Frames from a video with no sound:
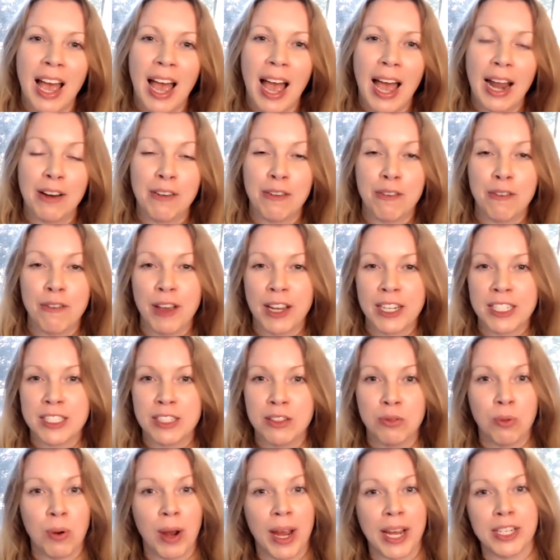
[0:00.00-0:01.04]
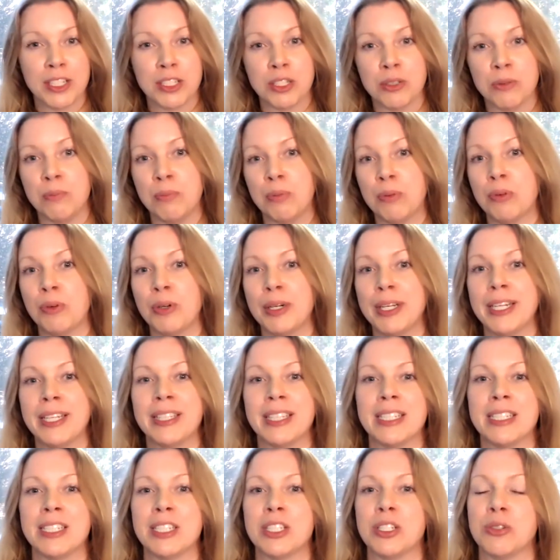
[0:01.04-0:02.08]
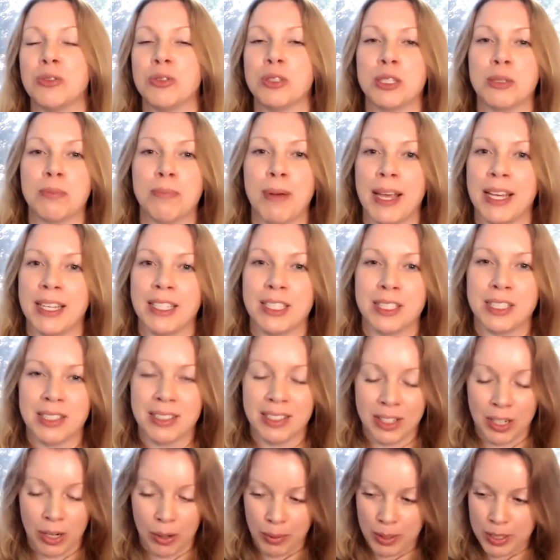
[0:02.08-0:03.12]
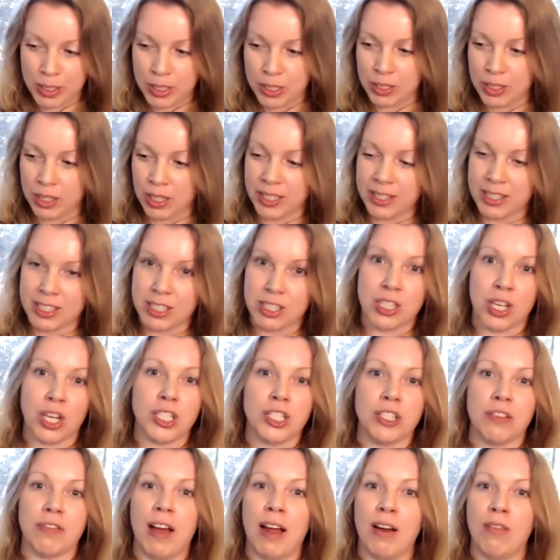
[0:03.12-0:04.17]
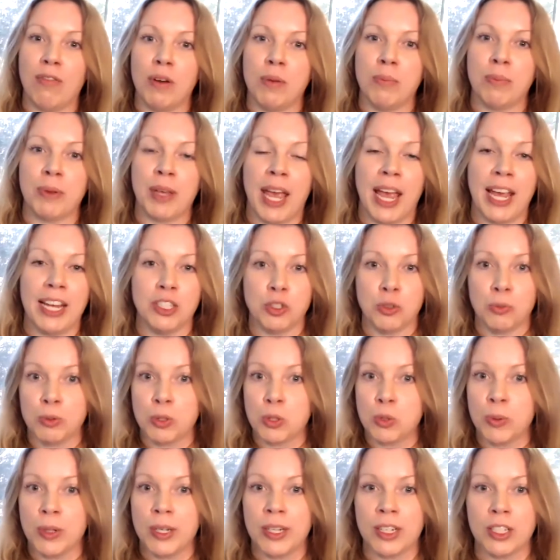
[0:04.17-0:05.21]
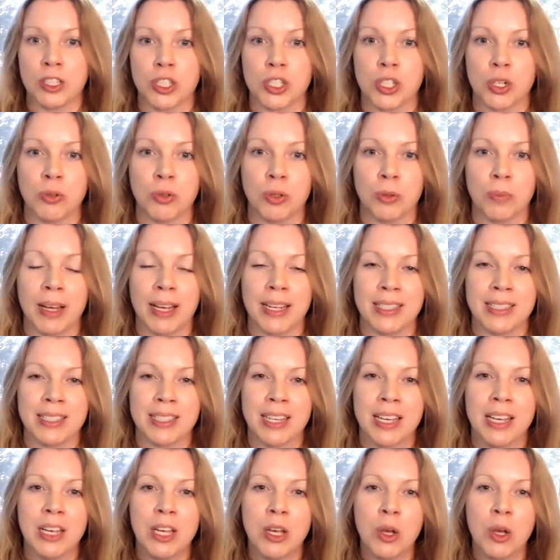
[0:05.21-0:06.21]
and effective way to breathe into space, into like the sides of our rib cage or between our shoulder blades.